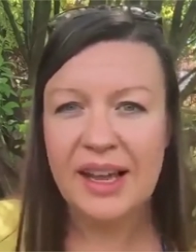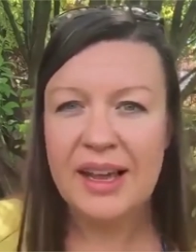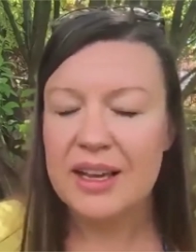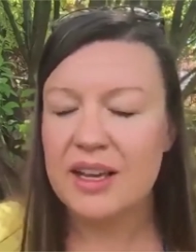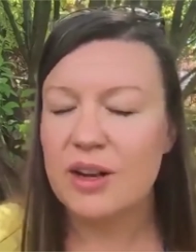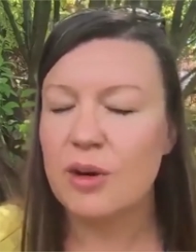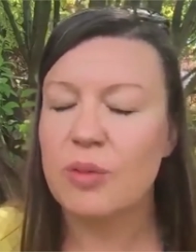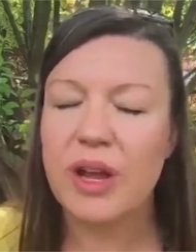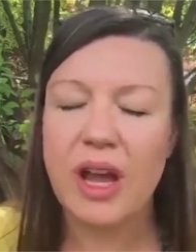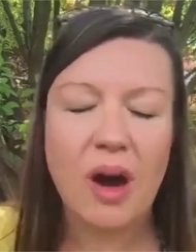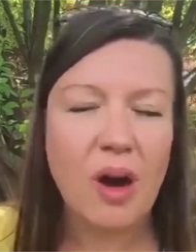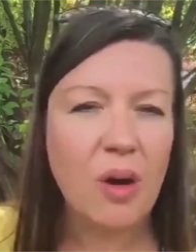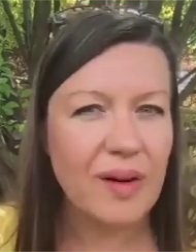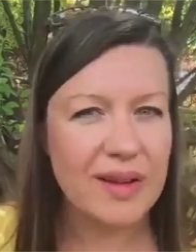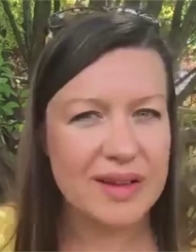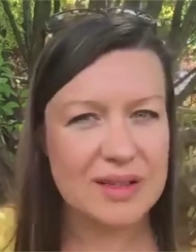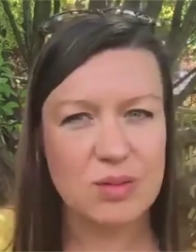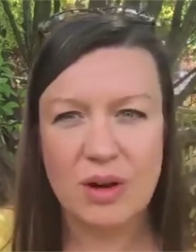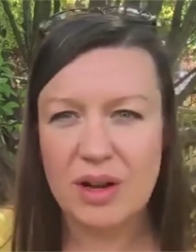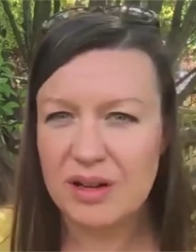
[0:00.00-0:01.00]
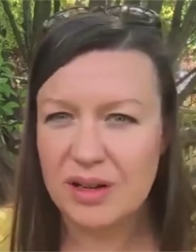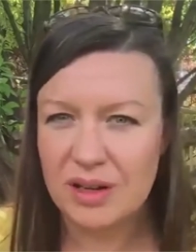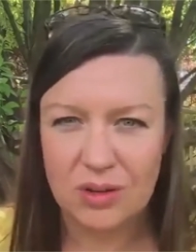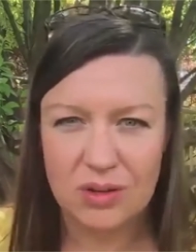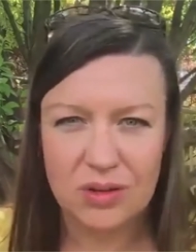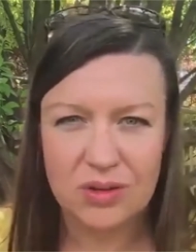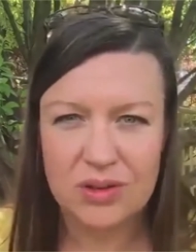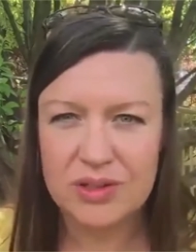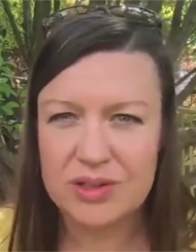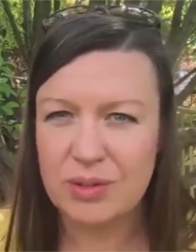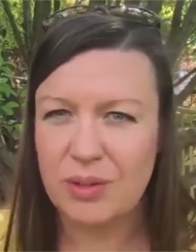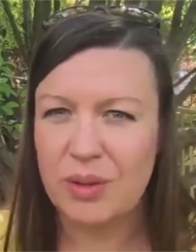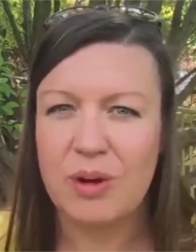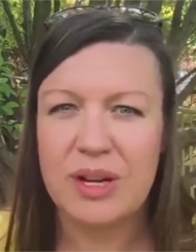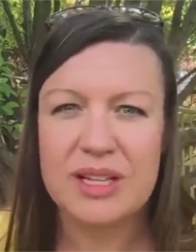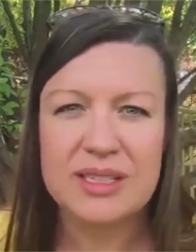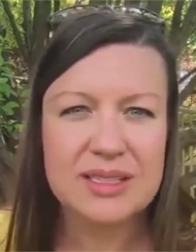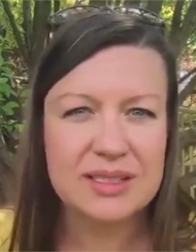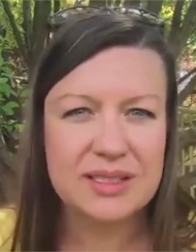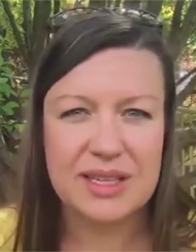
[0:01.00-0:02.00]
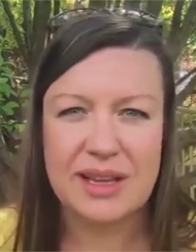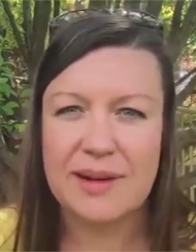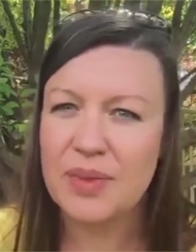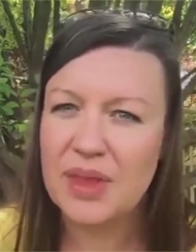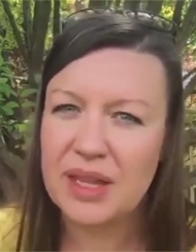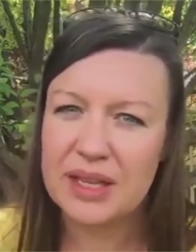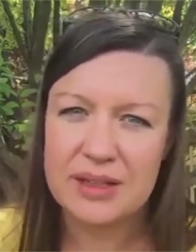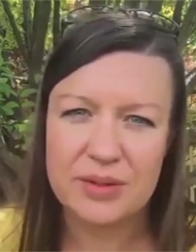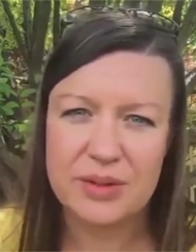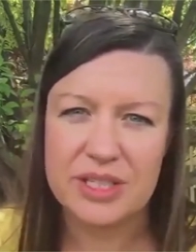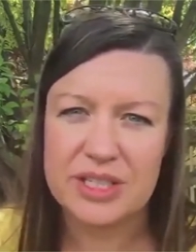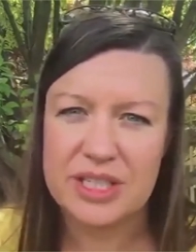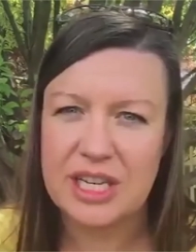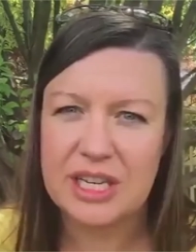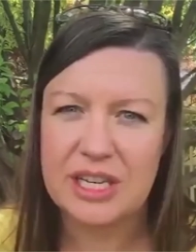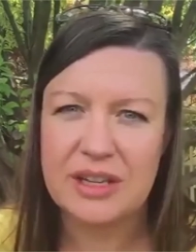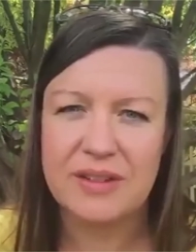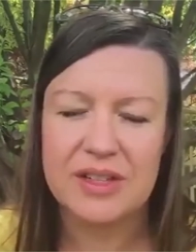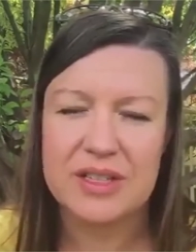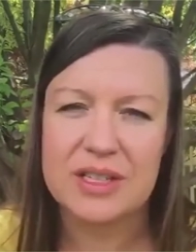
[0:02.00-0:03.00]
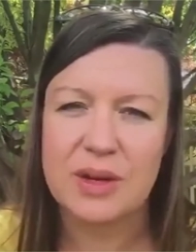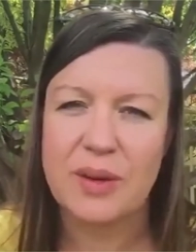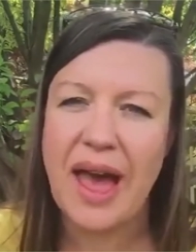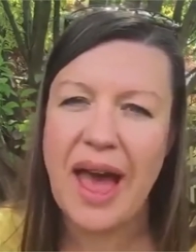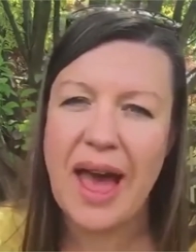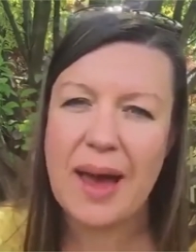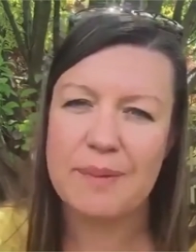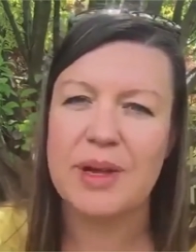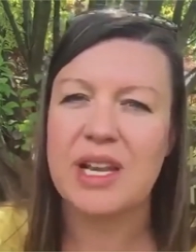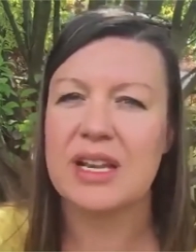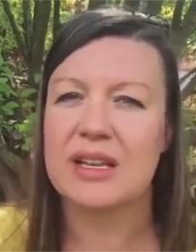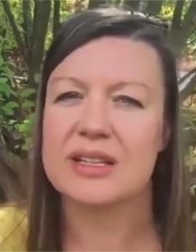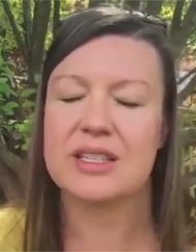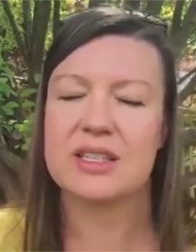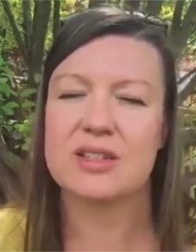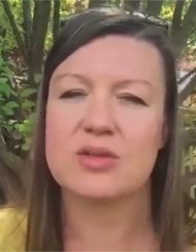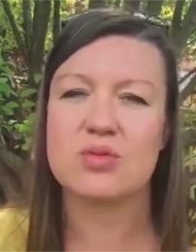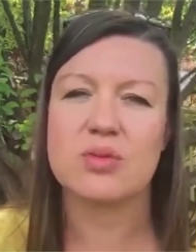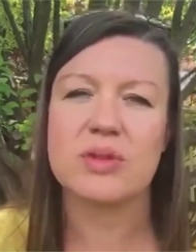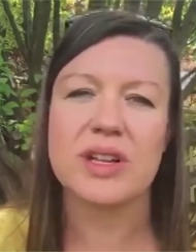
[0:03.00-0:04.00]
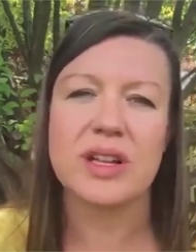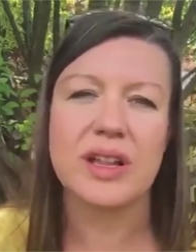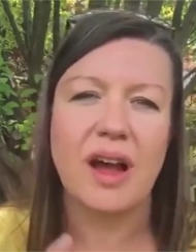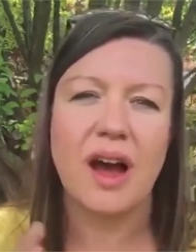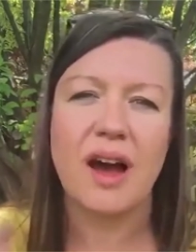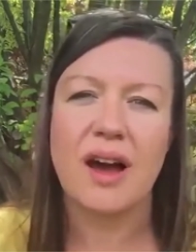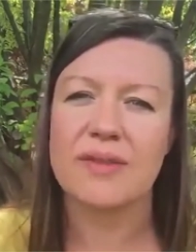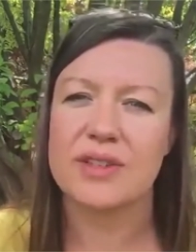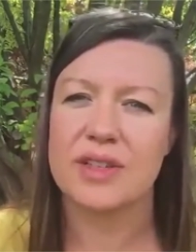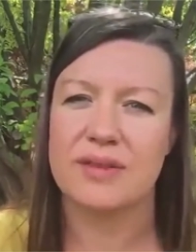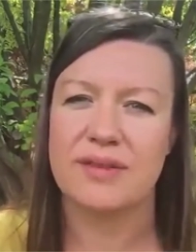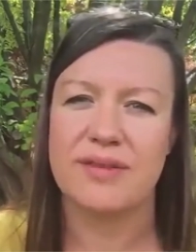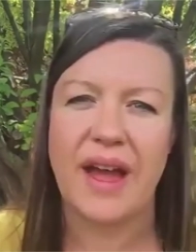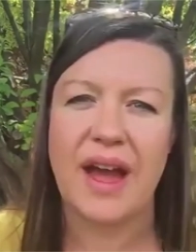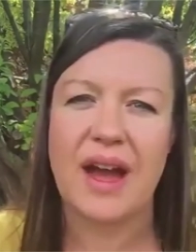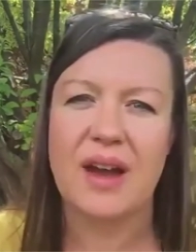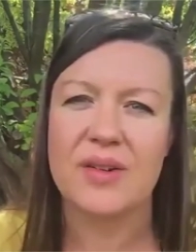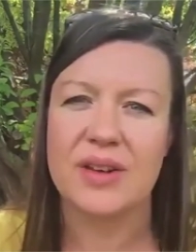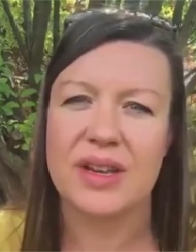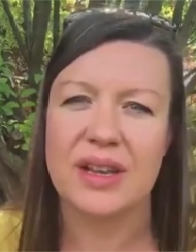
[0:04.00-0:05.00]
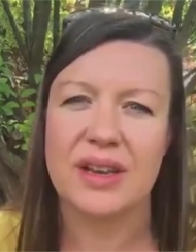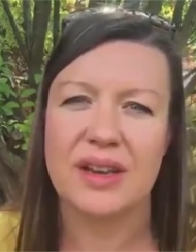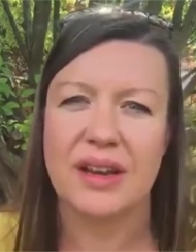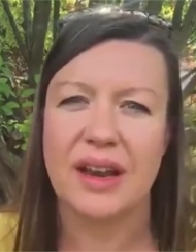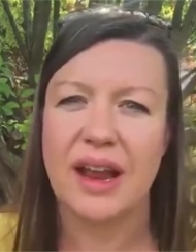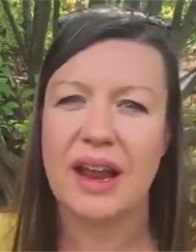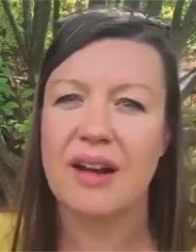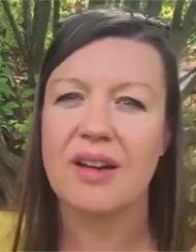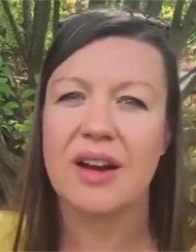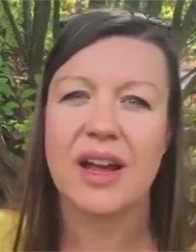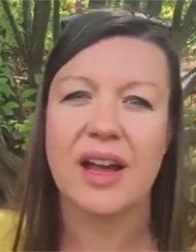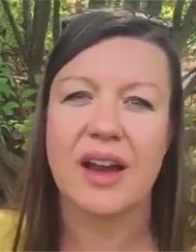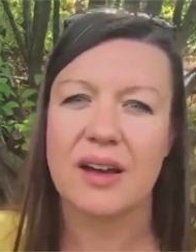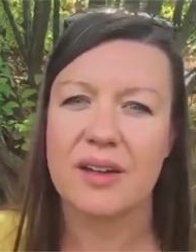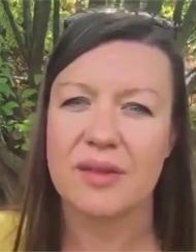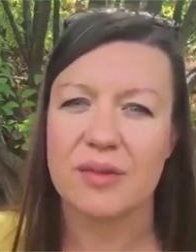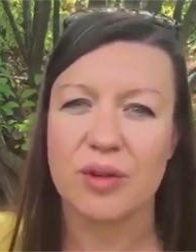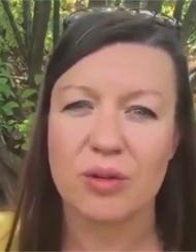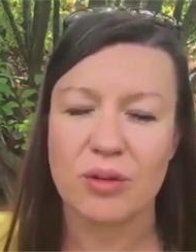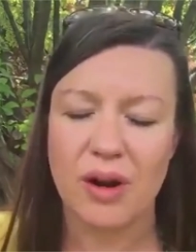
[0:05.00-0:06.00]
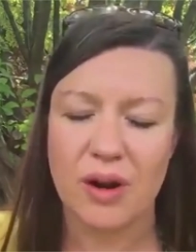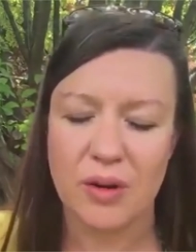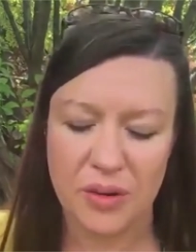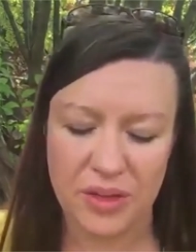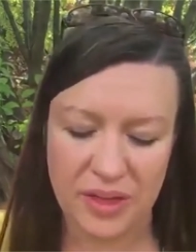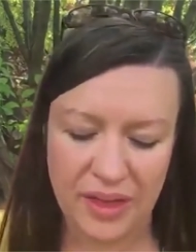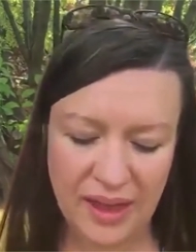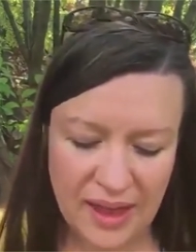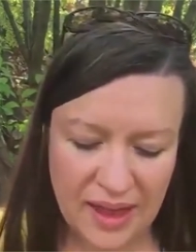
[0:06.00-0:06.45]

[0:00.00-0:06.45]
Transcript: you know, we always want goals, we want something to achieve, and so happiness is really often found in an area of growth.